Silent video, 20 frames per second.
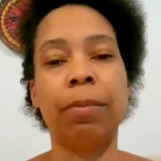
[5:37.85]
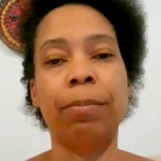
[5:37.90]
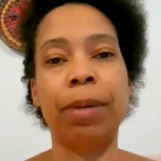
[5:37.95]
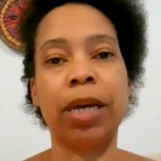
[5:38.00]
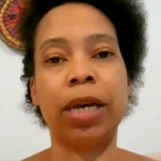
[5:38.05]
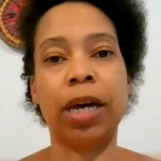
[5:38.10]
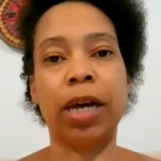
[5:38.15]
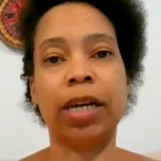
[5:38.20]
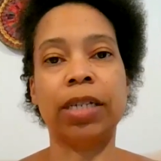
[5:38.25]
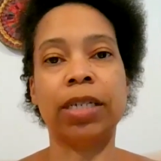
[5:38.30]

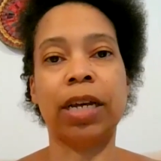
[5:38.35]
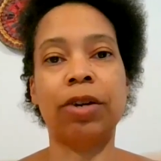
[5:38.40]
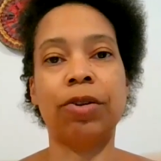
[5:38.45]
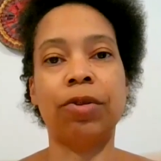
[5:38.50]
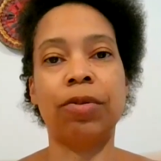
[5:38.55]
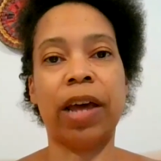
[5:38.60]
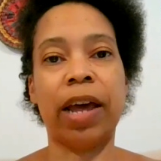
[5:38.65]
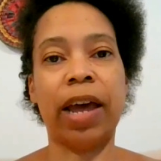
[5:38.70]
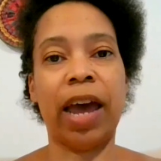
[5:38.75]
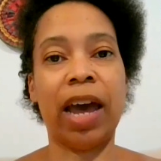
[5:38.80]
Because I
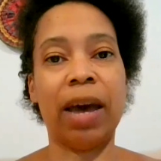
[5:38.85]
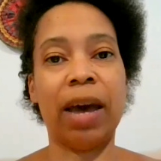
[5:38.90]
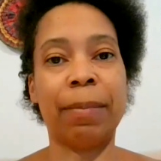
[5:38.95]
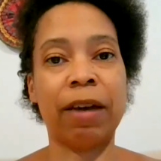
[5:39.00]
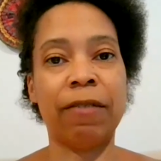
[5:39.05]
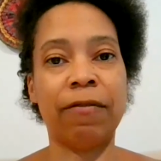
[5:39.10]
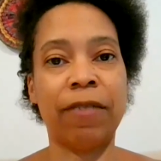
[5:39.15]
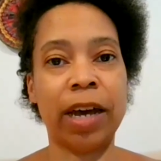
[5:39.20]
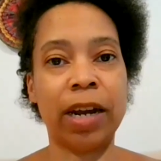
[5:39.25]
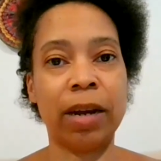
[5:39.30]
do not have
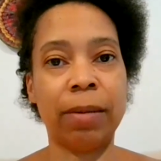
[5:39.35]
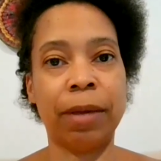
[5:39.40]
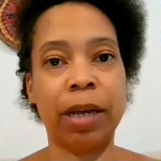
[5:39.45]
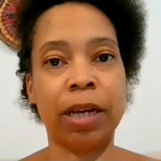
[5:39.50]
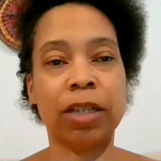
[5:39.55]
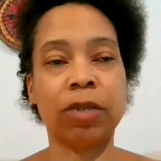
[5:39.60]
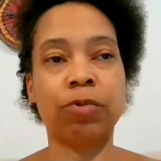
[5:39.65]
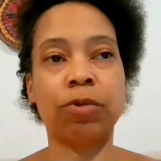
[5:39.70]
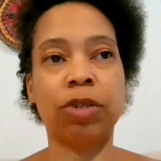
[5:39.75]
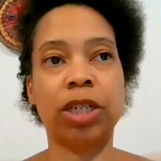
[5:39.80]
my
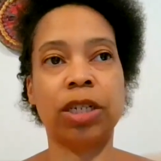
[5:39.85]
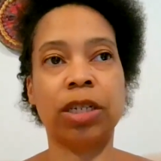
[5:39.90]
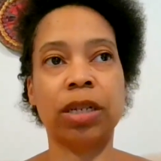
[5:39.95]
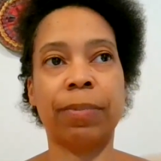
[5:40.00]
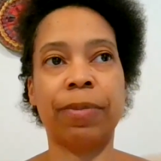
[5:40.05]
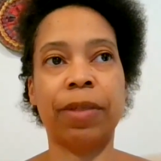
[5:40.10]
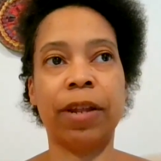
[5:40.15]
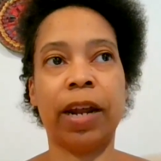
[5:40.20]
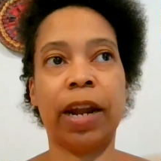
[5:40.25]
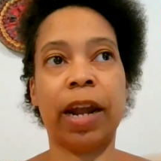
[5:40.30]
Vitamix, which is
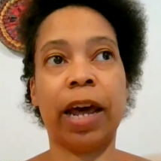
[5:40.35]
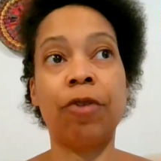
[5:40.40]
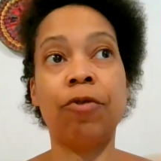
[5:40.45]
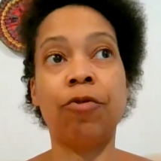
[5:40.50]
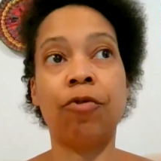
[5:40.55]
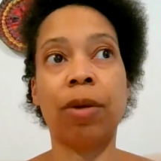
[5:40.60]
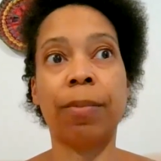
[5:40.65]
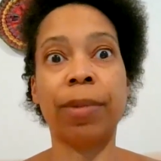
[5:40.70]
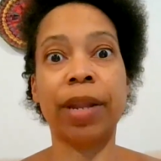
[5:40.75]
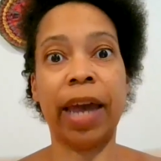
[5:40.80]
something that I
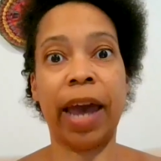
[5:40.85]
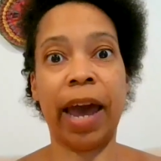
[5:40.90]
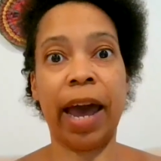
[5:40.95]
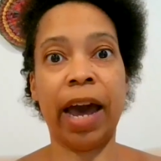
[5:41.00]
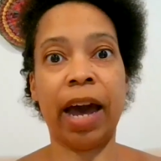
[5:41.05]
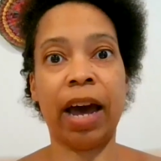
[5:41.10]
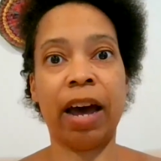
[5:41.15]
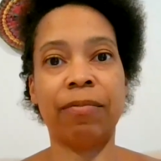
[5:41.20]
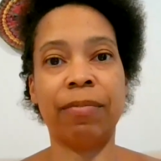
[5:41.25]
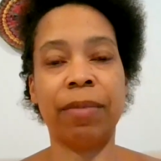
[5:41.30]
normally
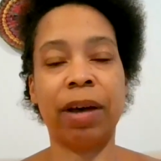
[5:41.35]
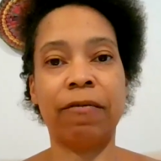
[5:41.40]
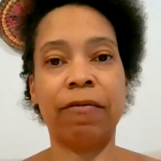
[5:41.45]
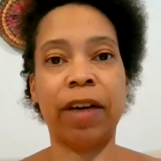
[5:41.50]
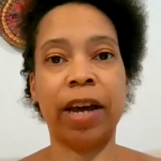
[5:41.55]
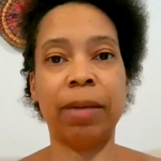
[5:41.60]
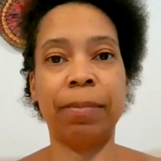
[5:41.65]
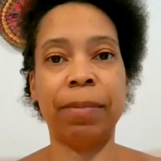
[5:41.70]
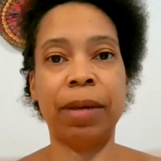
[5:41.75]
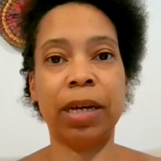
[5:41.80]
have, my
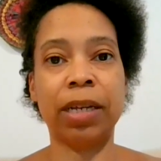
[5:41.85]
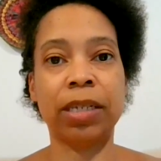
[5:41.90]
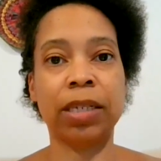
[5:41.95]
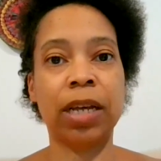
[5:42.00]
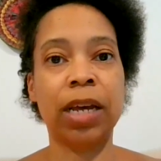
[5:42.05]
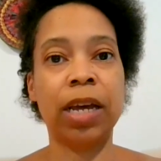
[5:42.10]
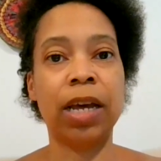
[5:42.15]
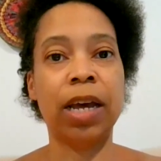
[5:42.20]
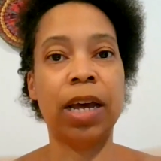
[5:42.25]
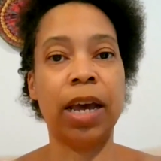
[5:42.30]

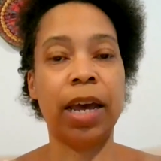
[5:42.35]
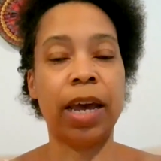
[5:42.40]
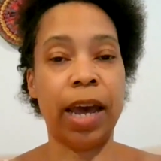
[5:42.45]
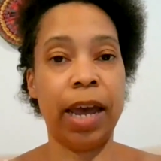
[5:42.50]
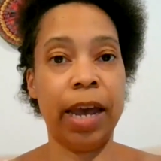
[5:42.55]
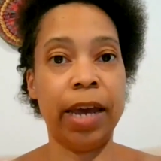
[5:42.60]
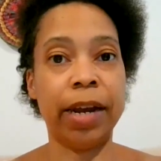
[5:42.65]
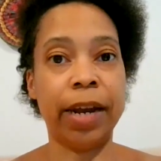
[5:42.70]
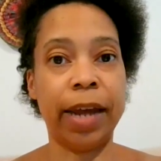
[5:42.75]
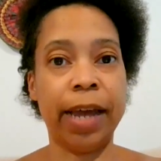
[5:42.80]
Vitamix
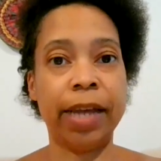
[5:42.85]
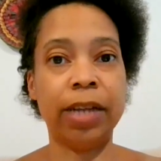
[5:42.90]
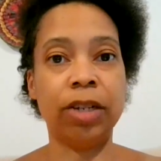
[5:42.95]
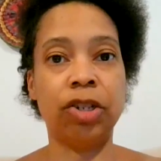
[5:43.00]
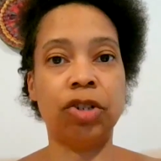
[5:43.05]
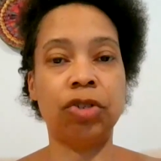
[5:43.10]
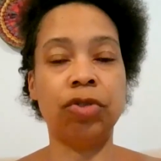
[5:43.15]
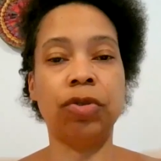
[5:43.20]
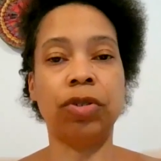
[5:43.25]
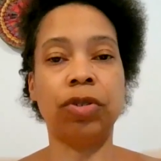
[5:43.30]
and a
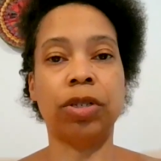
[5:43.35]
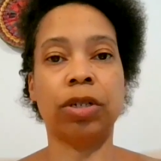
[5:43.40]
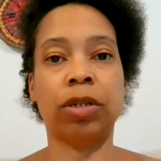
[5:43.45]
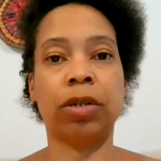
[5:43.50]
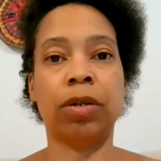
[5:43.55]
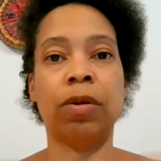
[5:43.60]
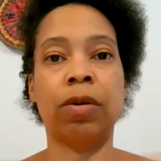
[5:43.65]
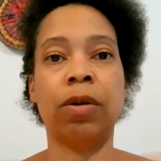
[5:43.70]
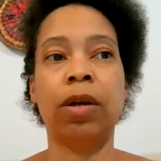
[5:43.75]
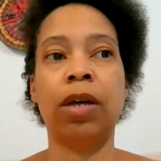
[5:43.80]

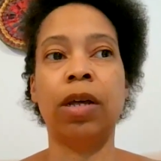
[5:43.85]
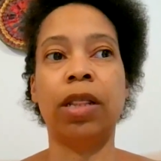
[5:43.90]
juicer,